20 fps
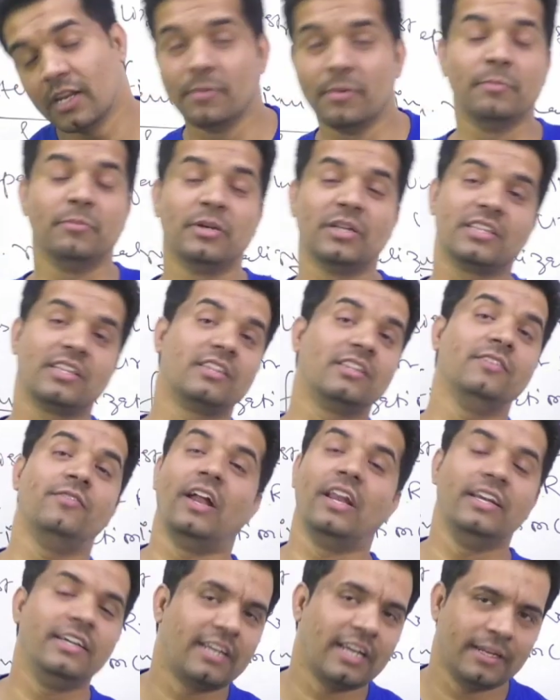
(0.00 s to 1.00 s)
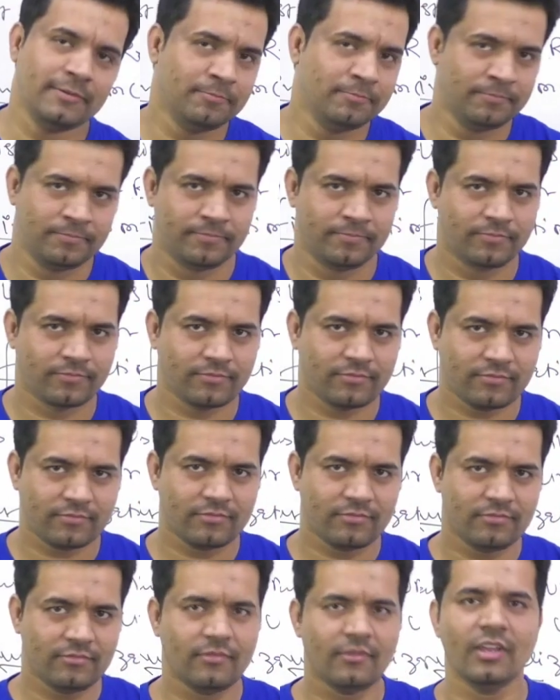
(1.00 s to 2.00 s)
Remember the Diwali time.
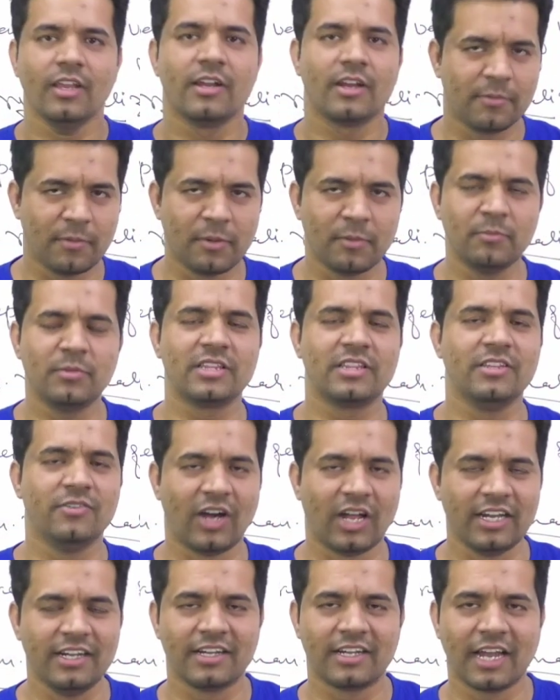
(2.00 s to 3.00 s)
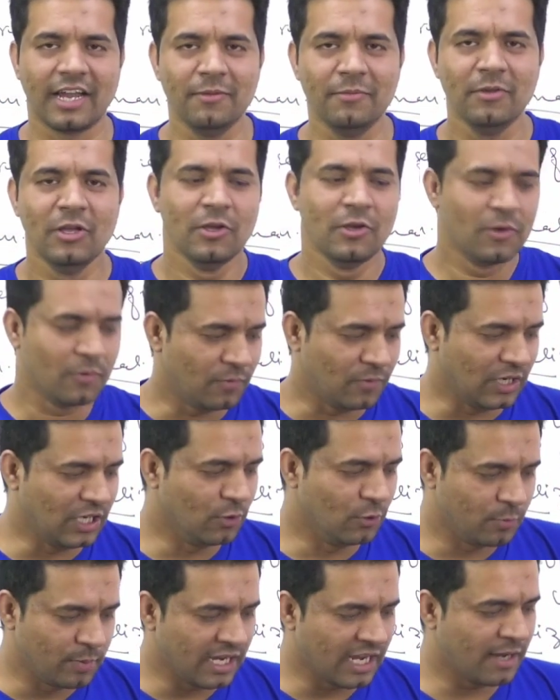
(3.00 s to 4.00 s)
Remember Diwali time. Will
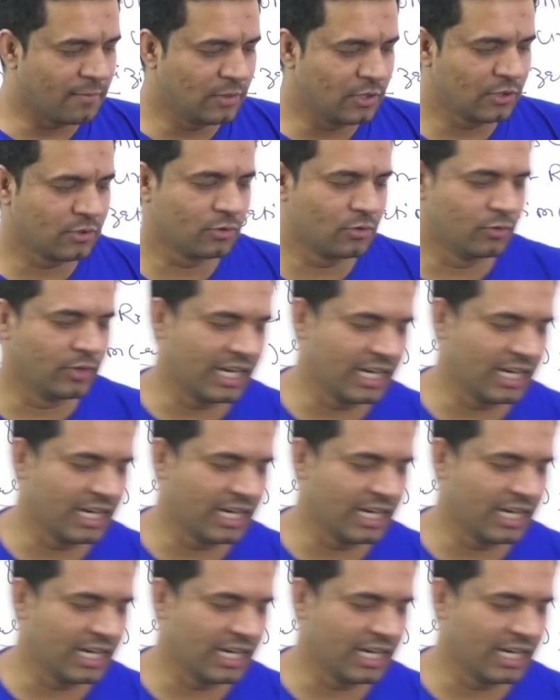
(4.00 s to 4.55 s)
you be able to